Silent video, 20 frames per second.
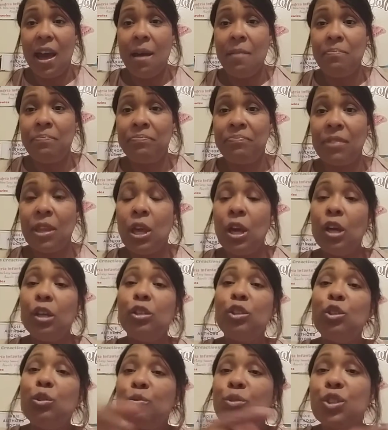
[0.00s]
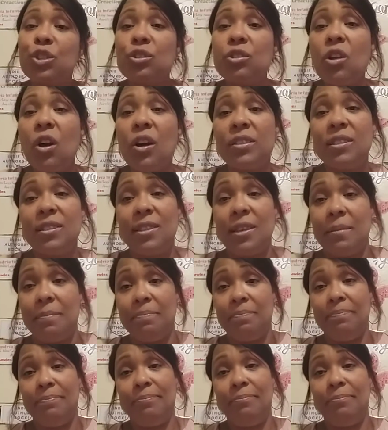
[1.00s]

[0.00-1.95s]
you just lost them, because